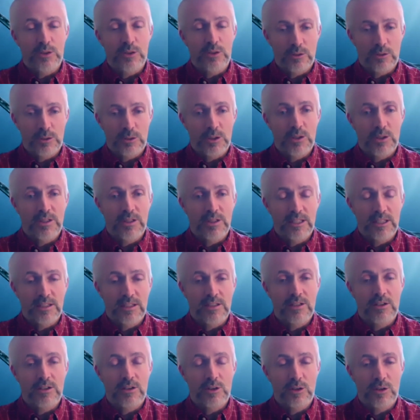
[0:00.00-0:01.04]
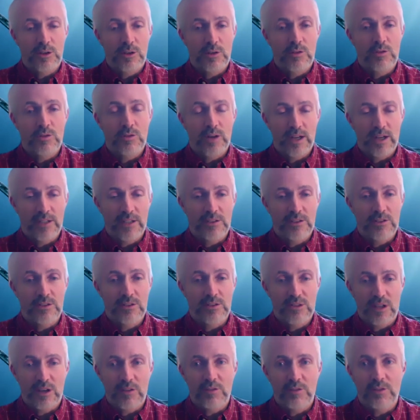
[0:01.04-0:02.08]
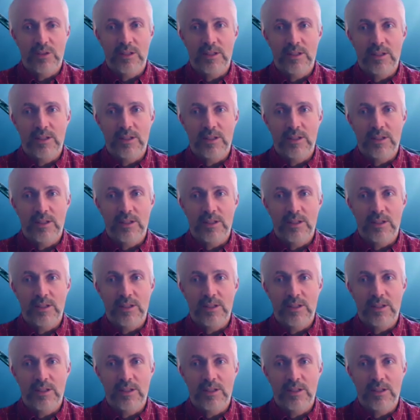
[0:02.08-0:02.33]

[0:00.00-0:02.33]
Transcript: community you find yourself in,